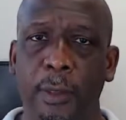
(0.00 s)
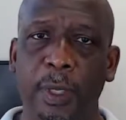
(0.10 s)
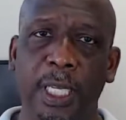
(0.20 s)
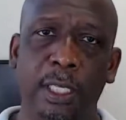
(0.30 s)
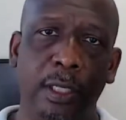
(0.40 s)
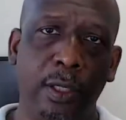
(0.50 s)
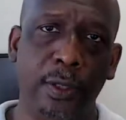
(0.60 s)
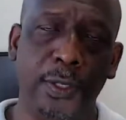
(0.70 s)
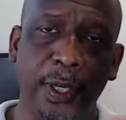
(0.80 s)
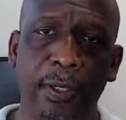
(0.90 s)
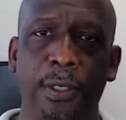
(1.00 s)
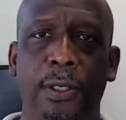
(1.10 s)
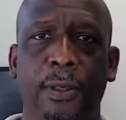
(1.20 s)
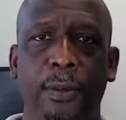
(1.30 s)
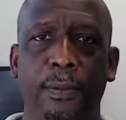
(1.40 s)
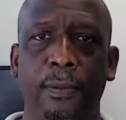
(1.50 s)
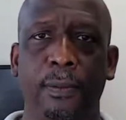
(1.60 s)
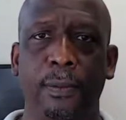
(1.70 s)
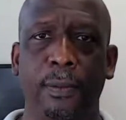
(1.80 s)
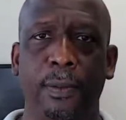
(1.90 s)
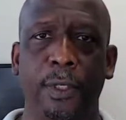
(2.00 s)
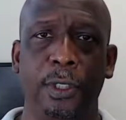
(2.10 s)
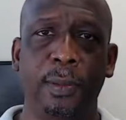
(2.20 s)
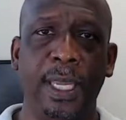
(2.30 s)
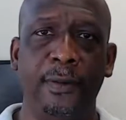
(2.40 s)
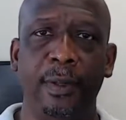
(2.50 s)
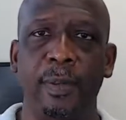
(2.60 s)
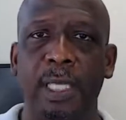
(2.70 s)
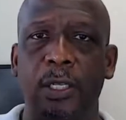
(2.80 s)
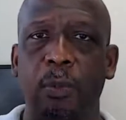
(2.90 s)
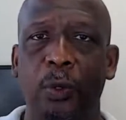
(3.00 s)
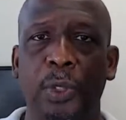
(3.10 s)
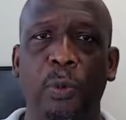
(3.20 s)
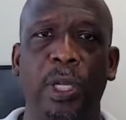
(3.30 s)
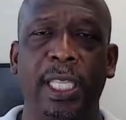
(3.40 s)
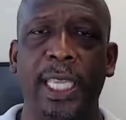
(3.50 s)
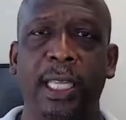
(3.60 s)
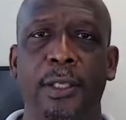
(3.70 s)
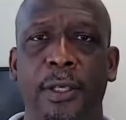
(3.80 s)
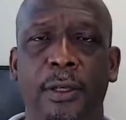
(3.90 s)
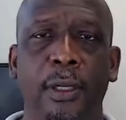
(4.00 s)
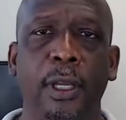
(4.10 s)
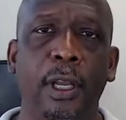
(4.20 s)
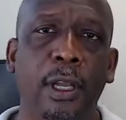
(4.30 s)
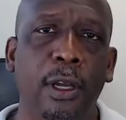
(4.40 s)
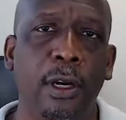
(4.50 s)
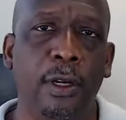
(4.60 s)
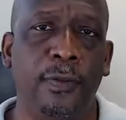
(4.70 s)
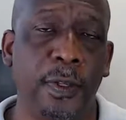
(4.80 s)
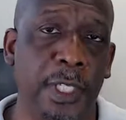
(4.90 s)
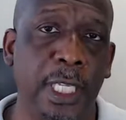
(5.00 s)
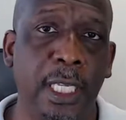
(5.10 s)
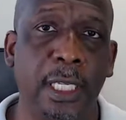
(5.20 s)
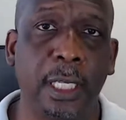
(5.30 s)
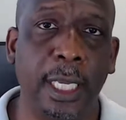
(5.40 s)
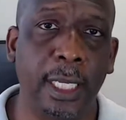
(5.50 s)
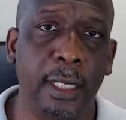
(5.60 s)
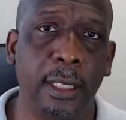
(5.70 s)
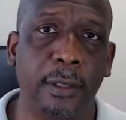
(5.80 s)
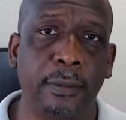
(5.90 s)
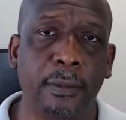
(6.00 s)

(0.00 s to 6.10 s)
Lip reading: but you have to use theirs too. So you might have to manage more than one calendar for seeing clients.